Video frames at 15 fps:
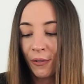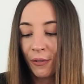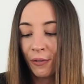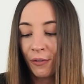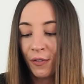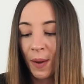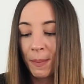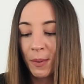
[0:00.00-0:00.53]

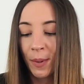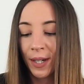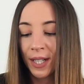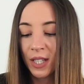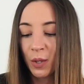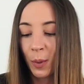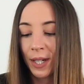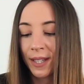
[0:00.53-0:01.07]

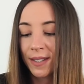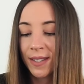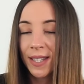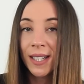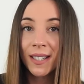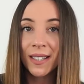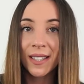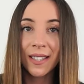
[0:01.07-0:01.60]
February
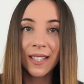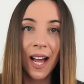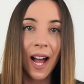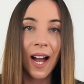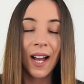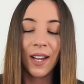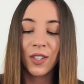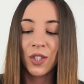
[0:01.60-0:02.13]
26th,
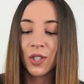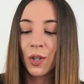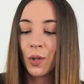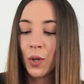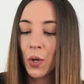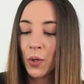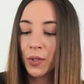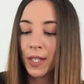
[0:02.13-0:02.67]
I
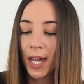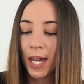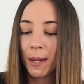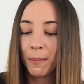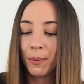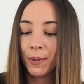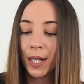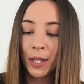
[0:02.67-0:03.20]
sold
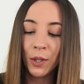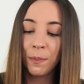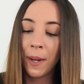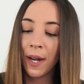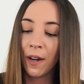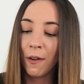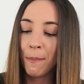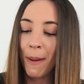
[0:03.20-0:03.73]
a brand new
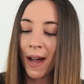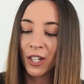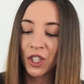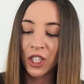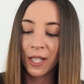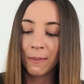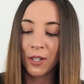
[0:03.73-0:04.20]
pair of Badgley